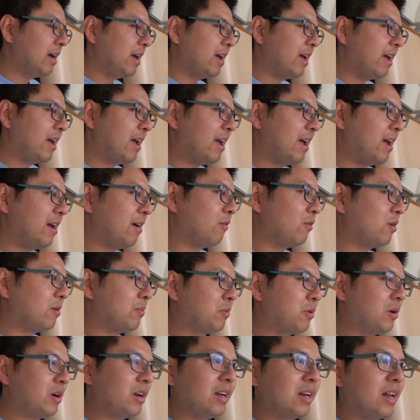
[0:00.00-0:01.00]
And we
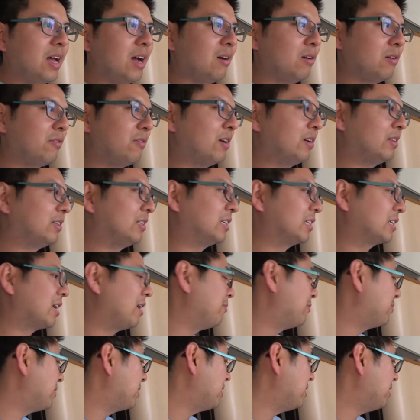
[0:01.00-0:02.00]
printed out, we found this
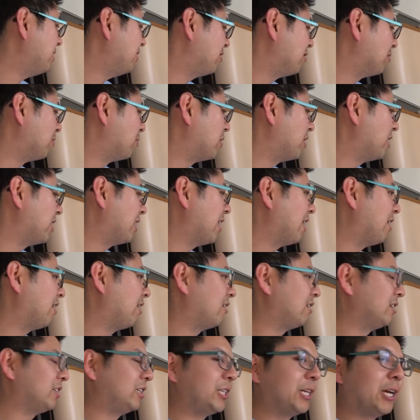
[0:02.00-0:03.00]
company to print it out
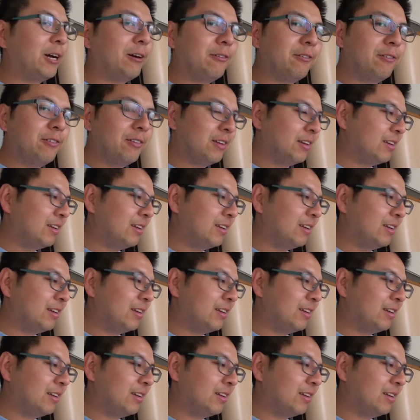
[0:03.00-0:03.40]
ourselves.